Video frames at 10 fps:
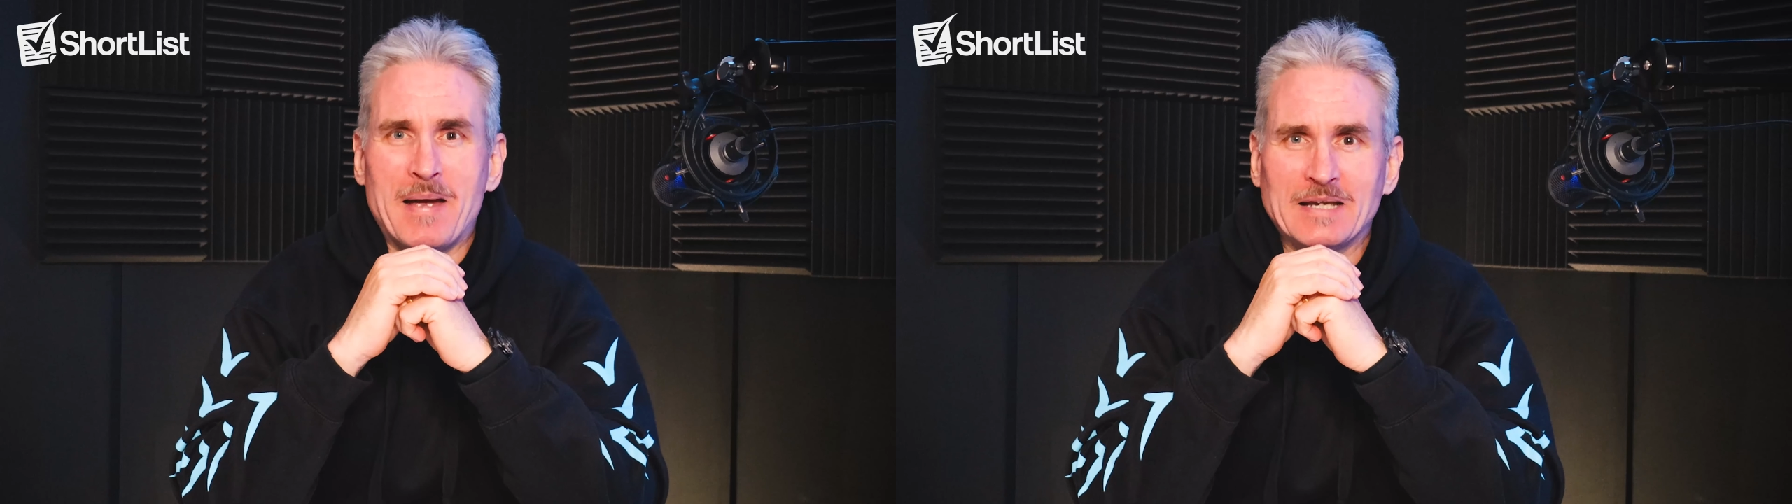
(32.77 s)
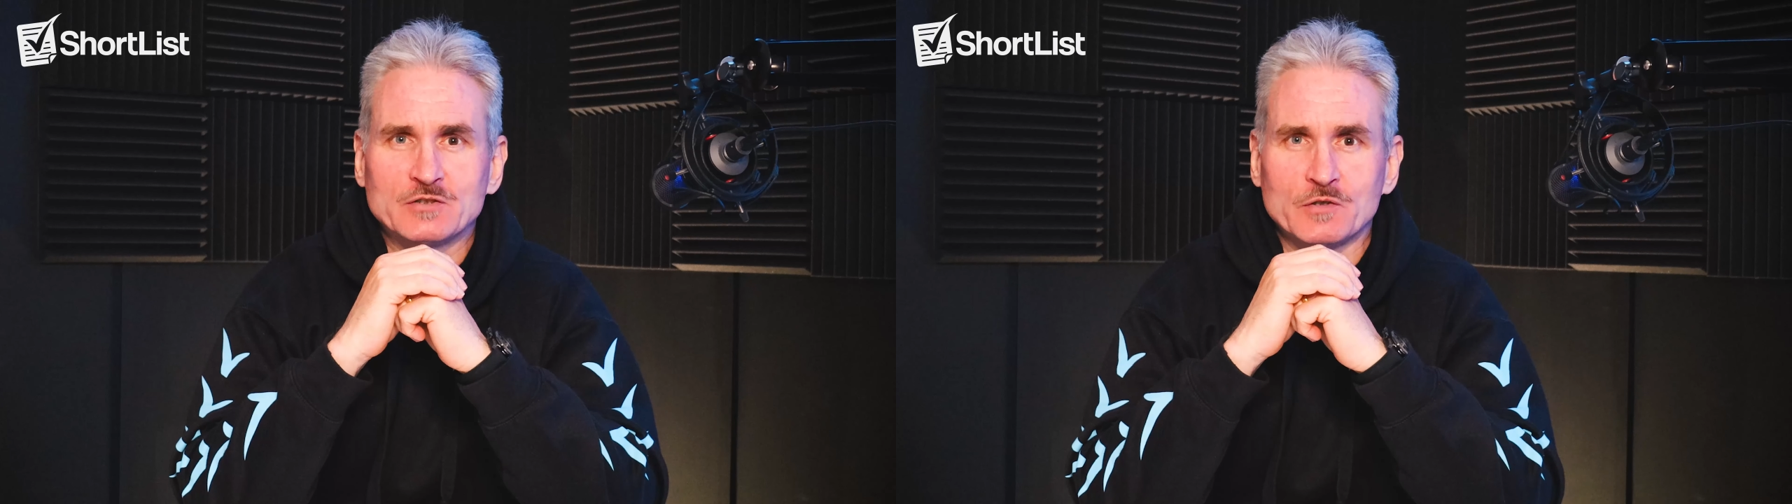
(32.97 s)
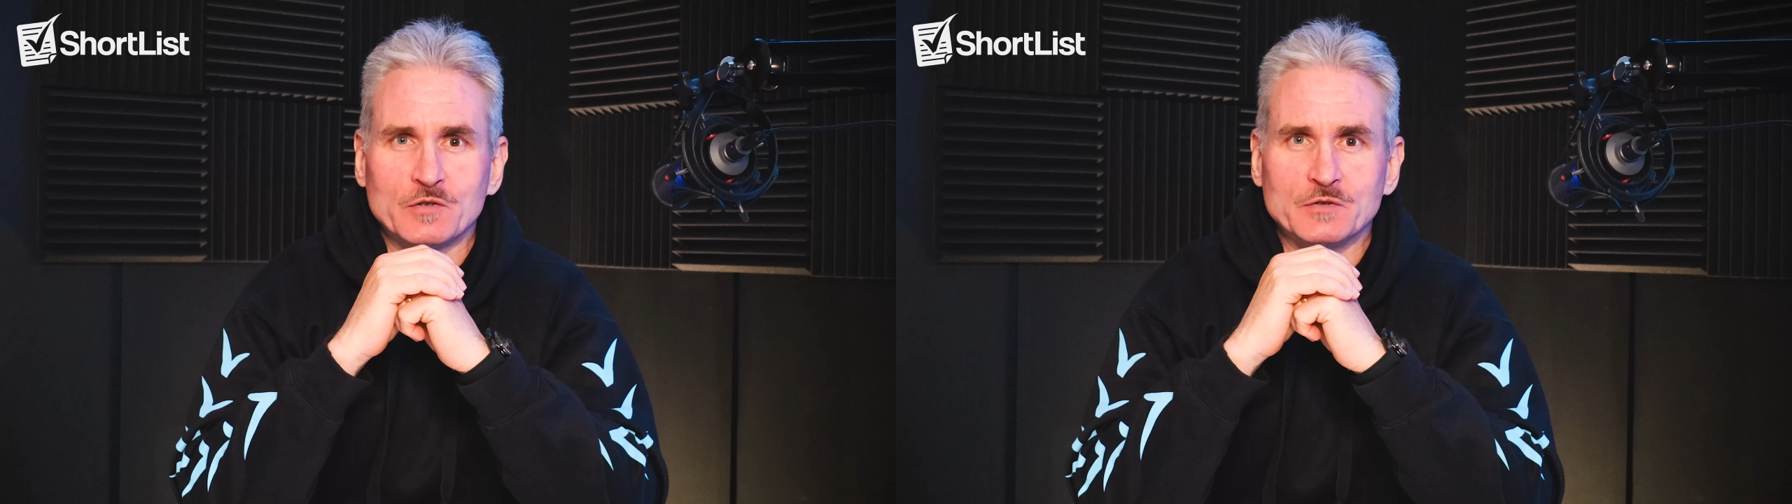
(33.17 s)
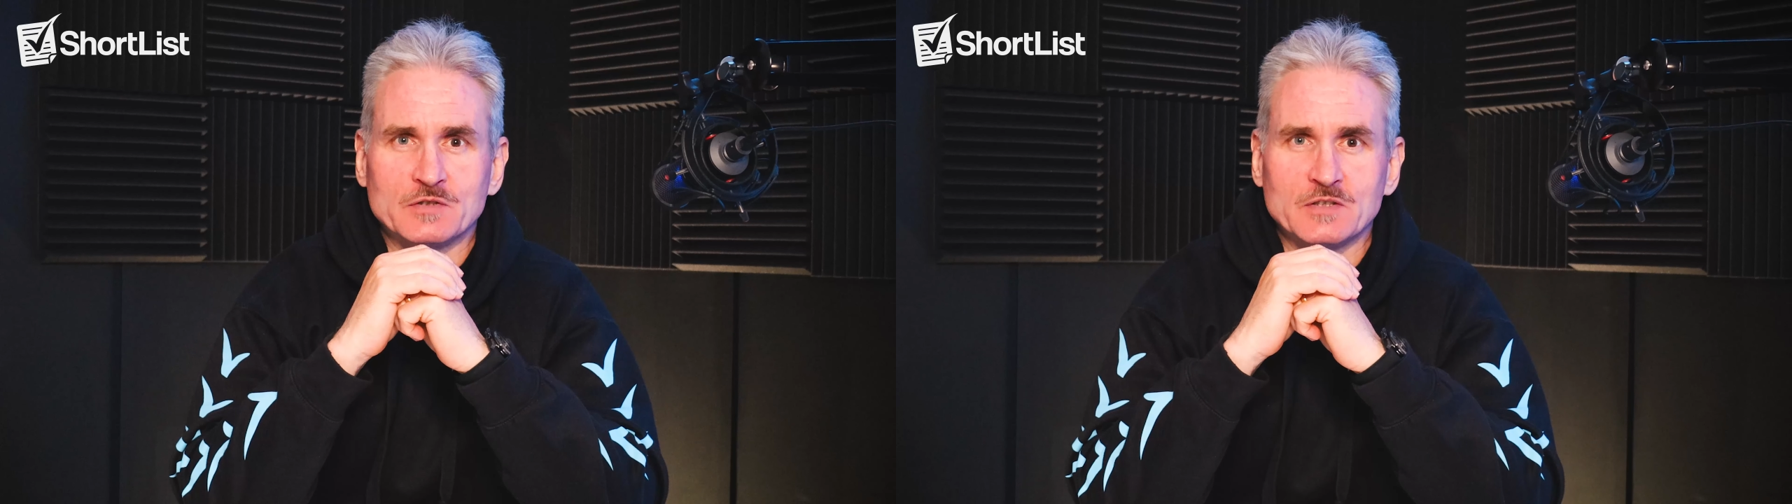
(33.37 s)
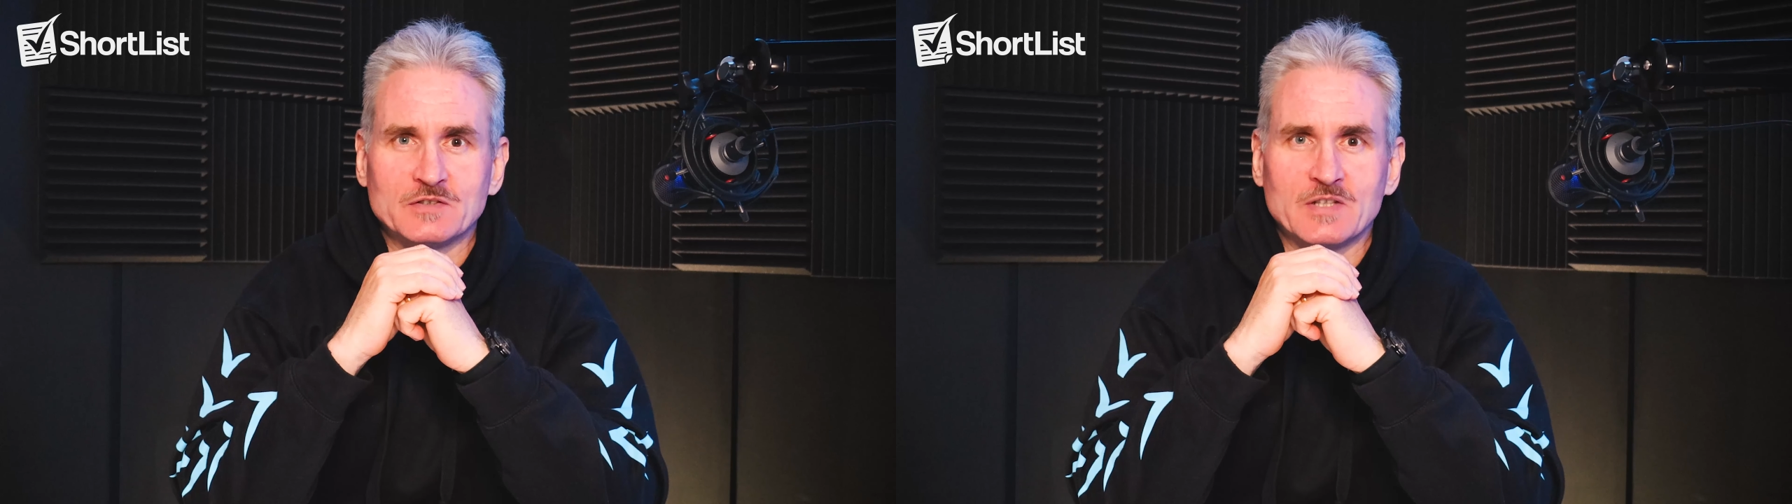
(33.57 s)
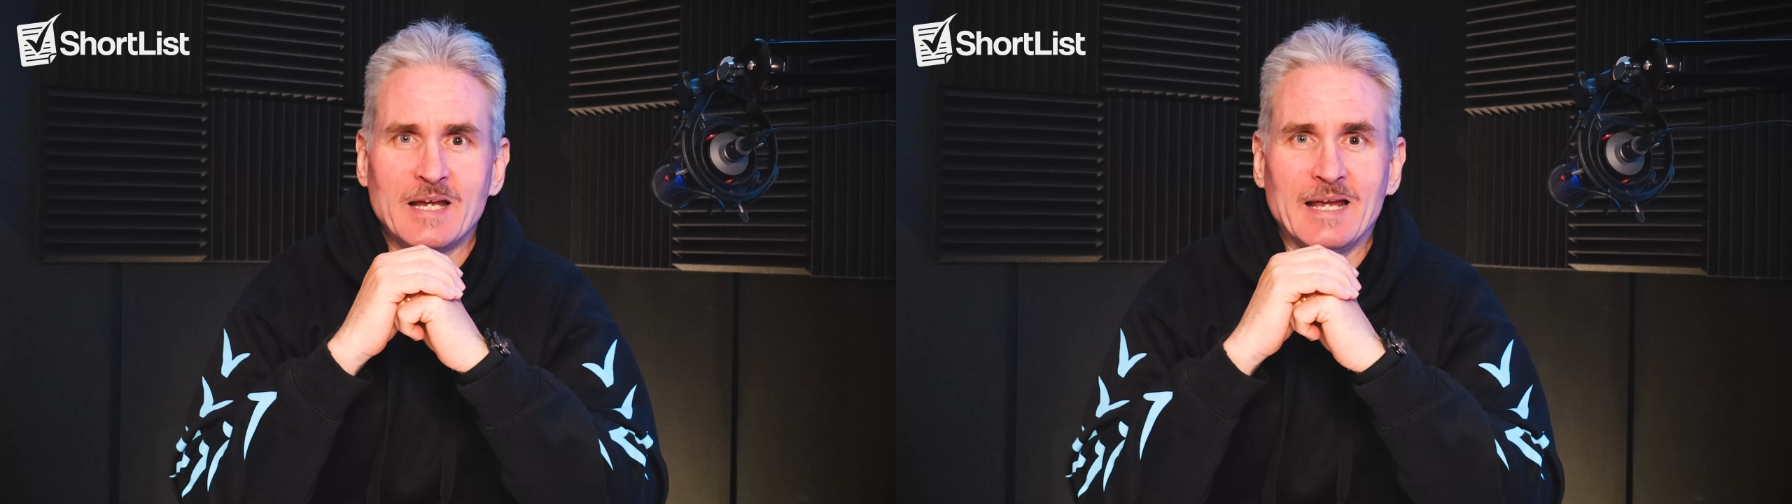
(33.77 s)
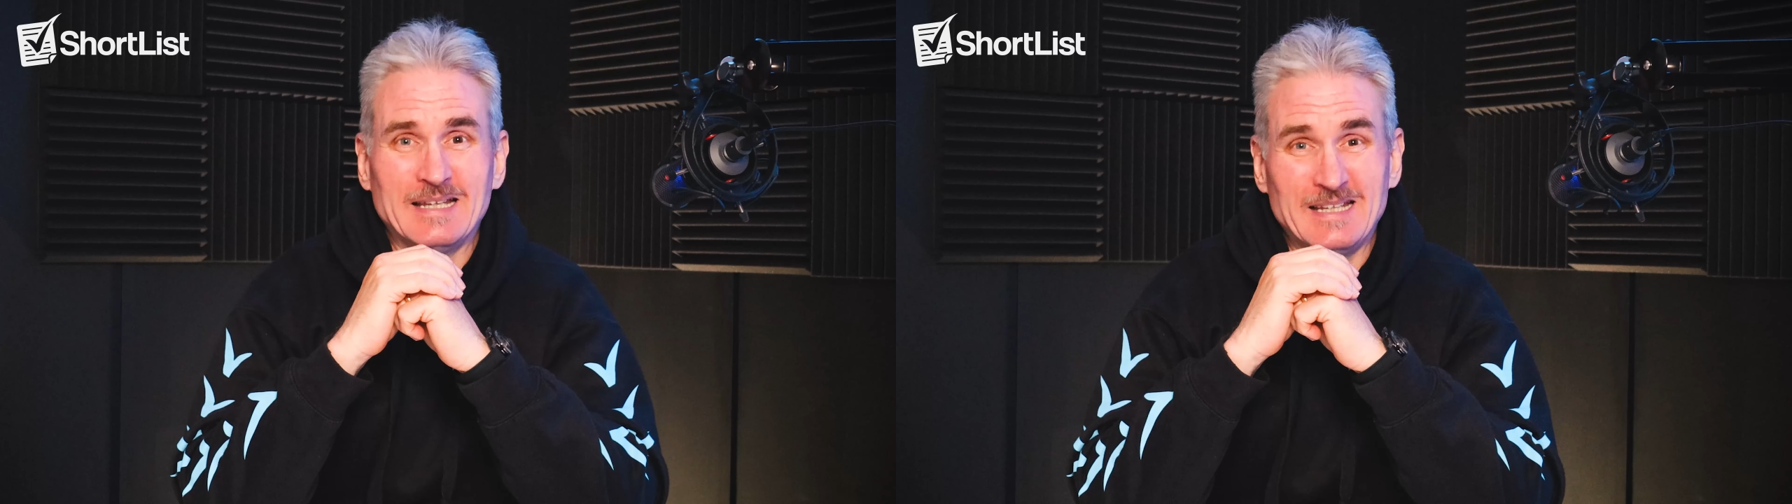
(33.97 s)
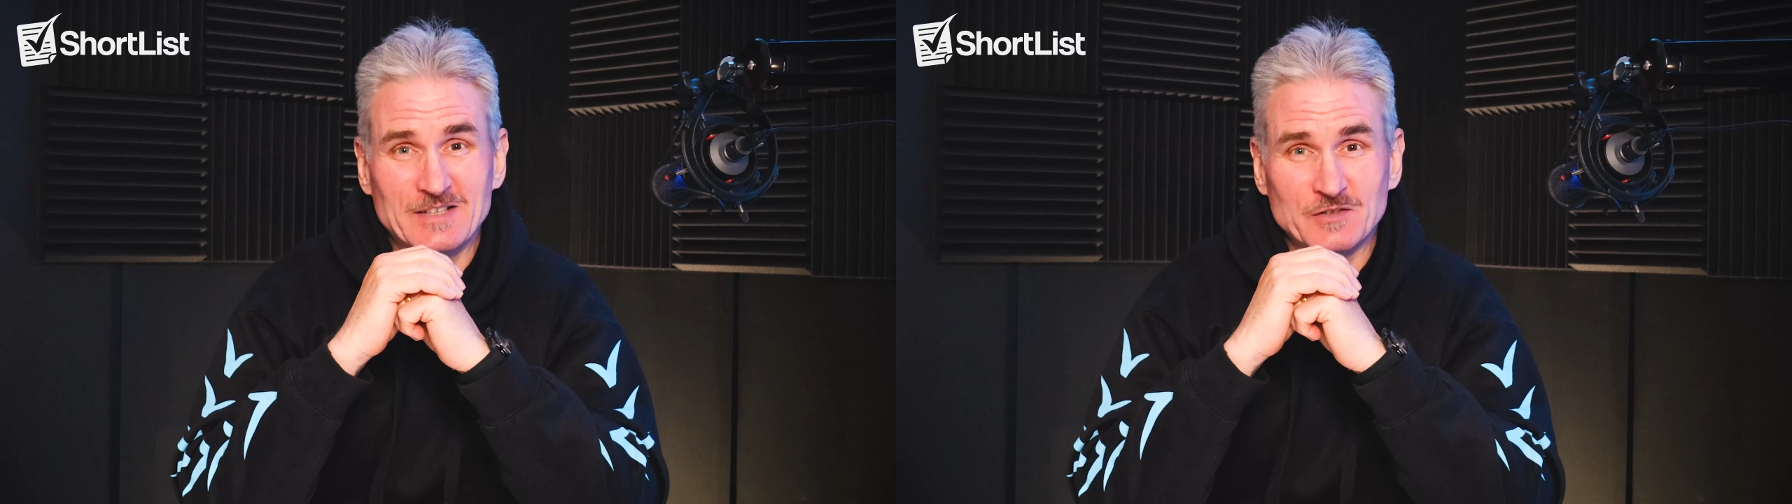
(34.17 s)
best recruiters
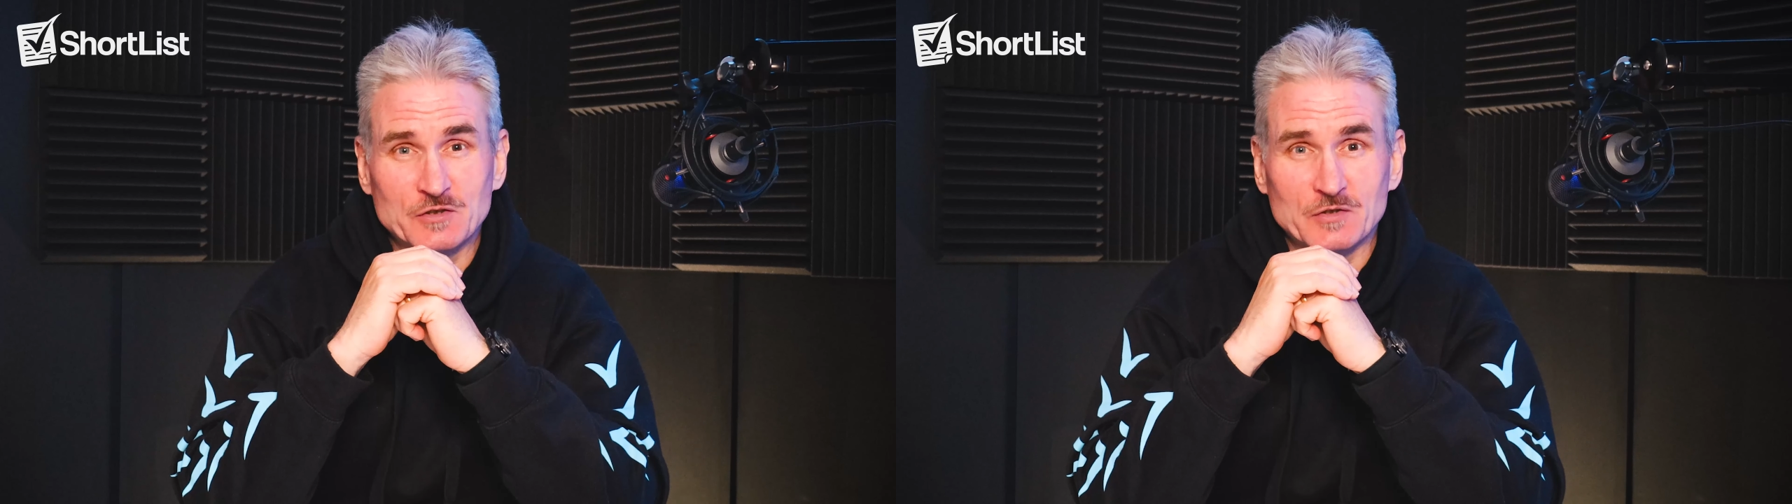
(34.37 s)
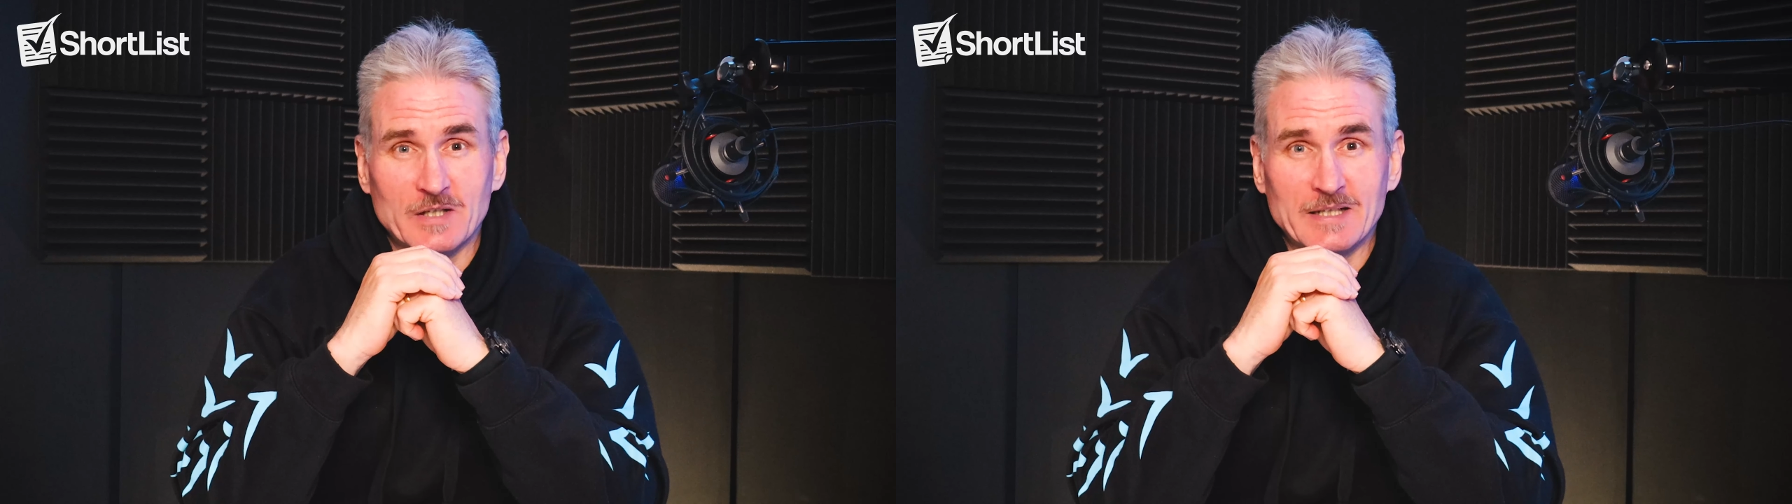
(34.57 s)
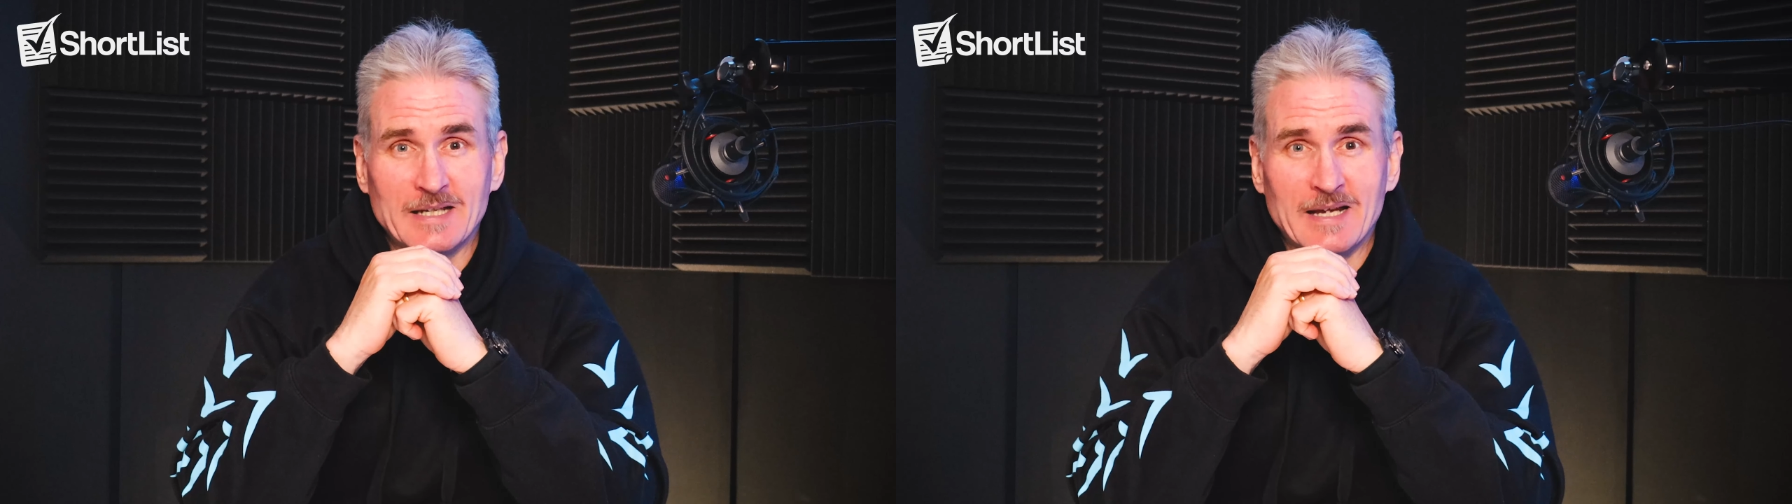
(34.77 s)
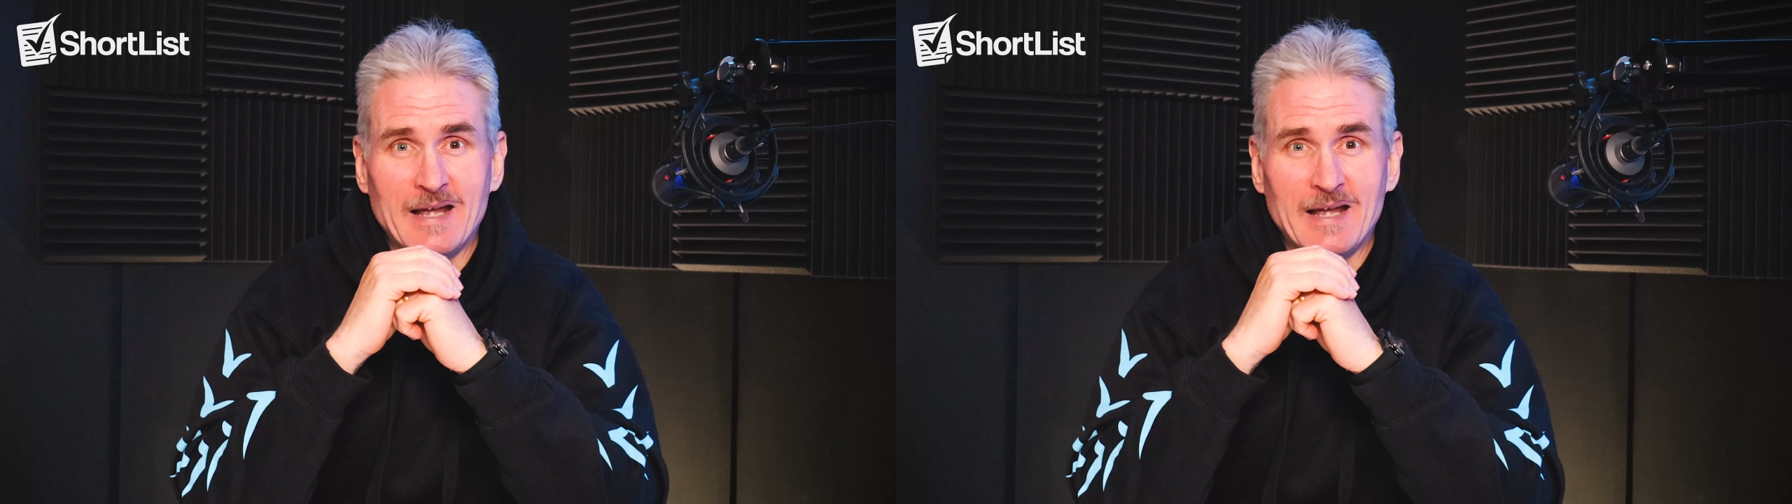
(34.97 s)
in the industry